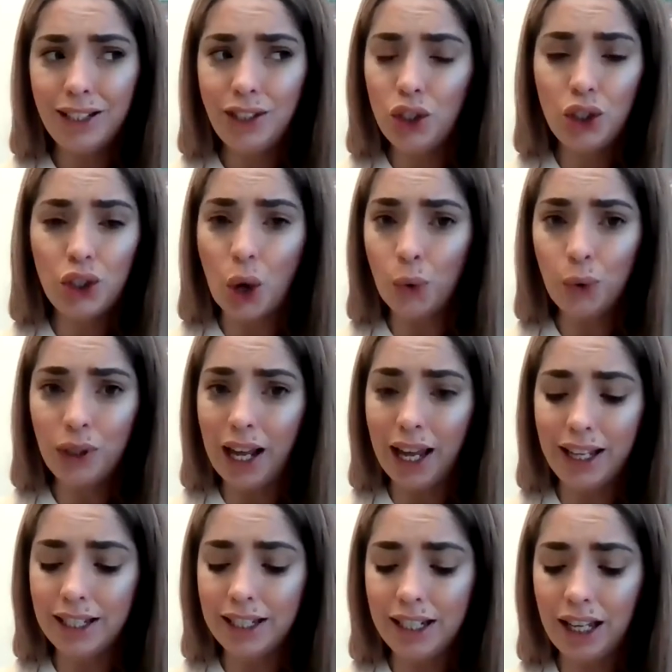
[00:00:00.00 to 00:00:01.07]
"I don't
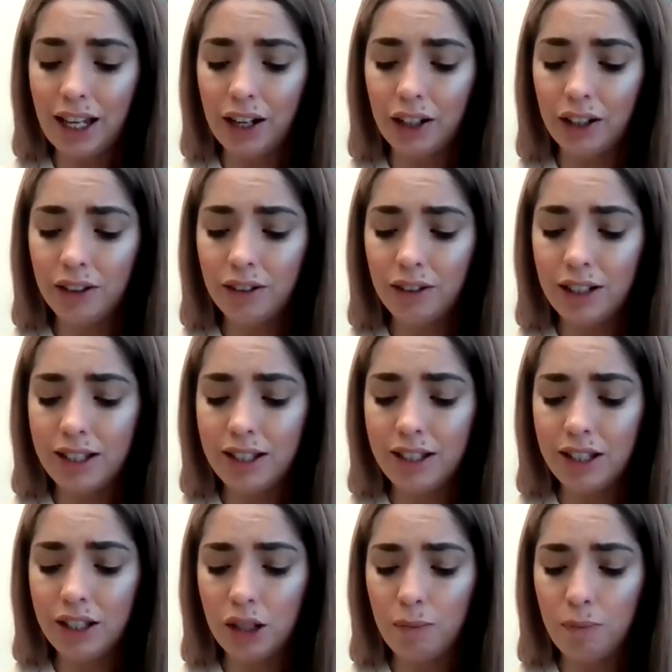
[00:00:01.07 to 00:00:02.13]
like it here,"
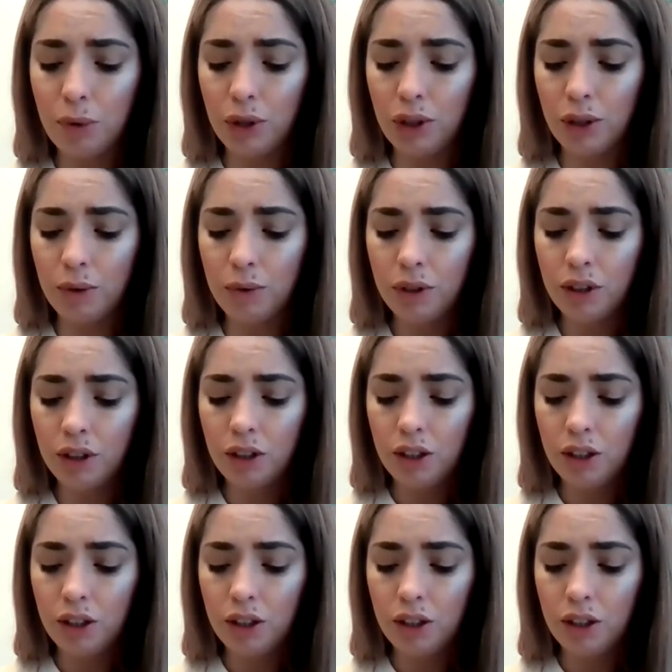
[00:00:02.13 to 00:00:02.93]
insisted Bruno.